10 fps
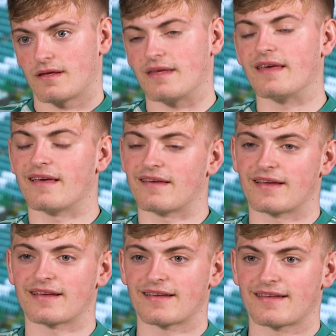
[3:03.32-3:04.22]
Yeah, I
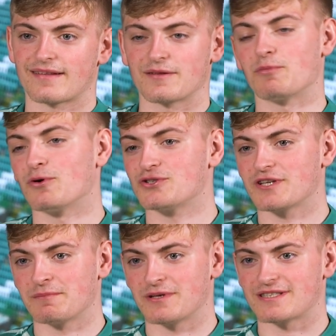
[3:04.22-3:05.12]
think the boys are
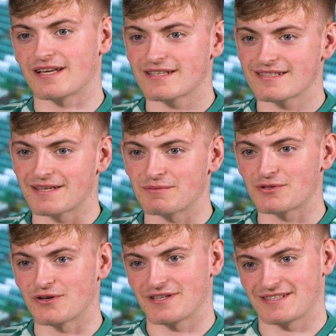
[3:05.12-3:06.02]
giving me sticks saying I'm
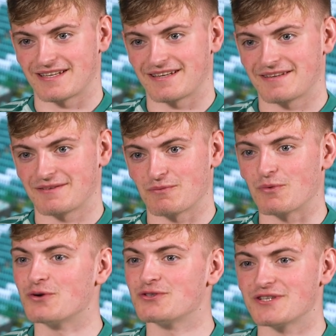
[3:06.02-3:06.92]
starting to say
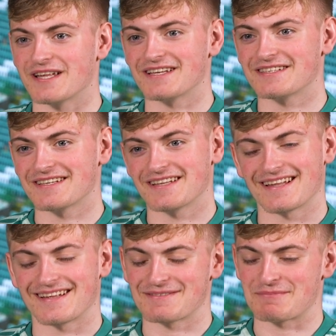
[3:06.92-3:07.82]
words that they say and
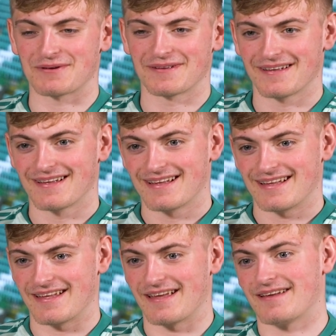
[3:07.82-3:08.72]
that. But
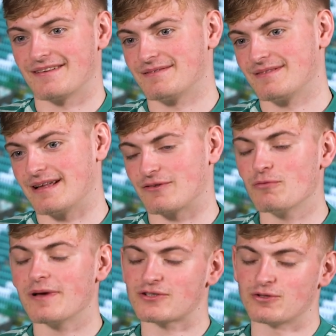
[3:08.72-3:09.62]
yeah, I do
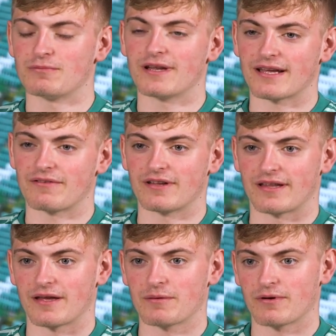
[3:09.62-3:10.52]
miss home like every
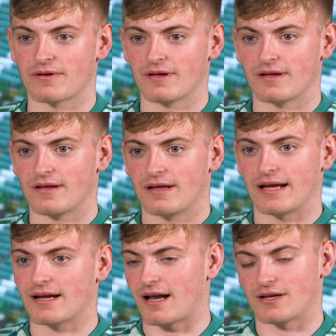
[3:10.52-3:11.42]
day, but I
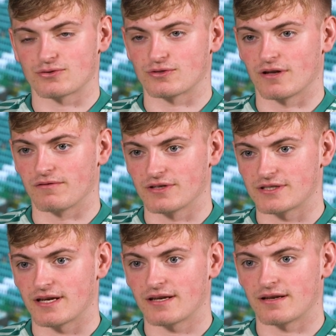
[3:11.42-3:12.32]
think Glasgow's a lovely
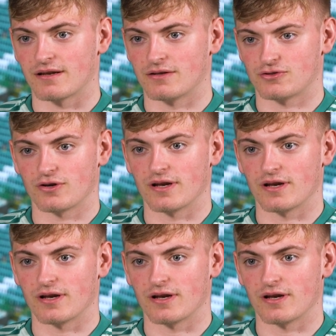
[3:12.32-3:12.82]
city and I enjoy